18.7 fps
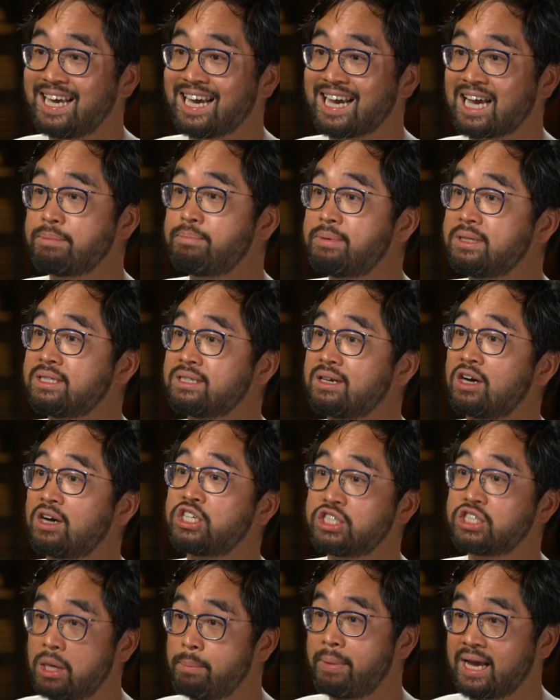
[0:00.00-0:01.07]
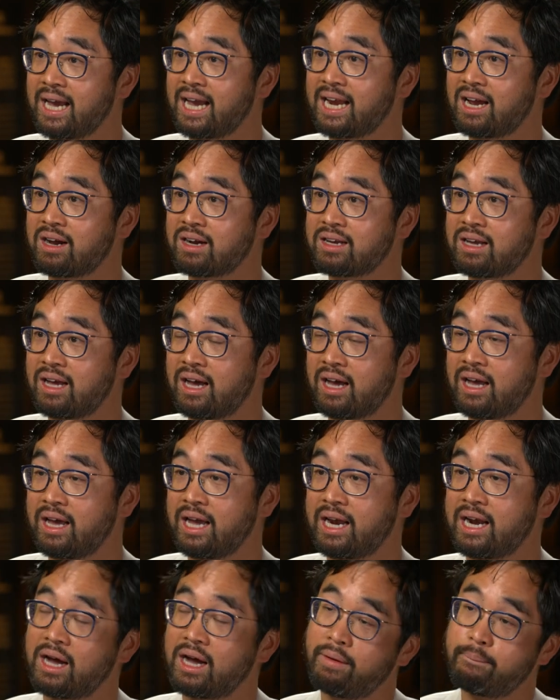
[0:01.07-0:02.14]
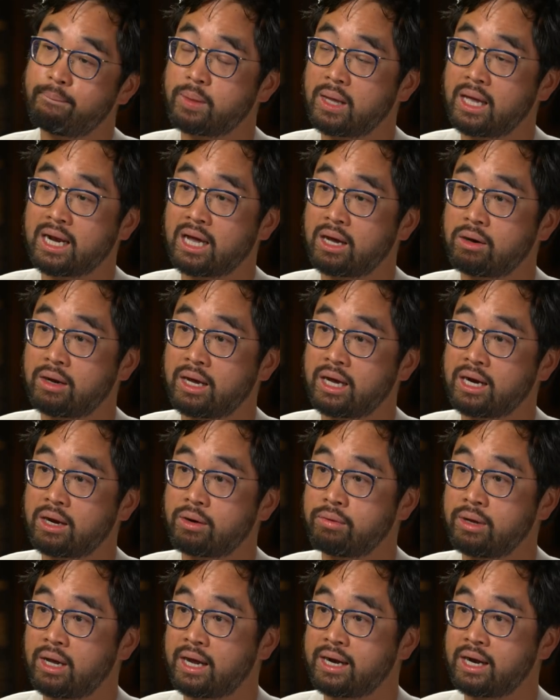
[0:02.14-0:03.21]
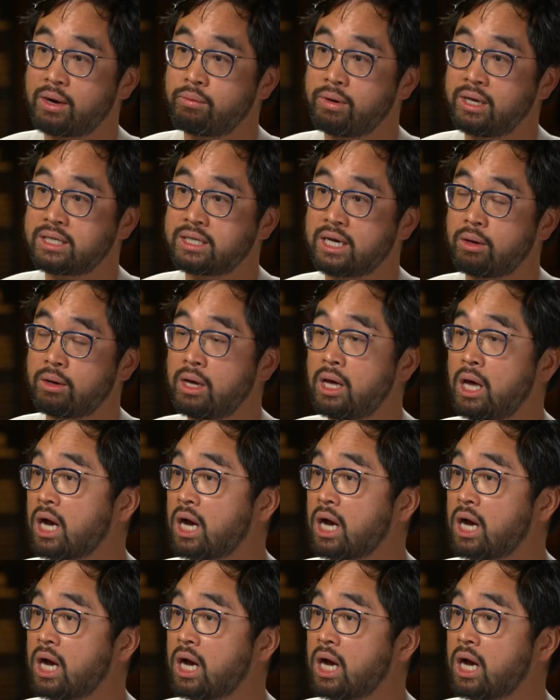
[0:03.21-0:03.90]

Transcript: Customers are shopping in our uh, in our in our in our, in our retail.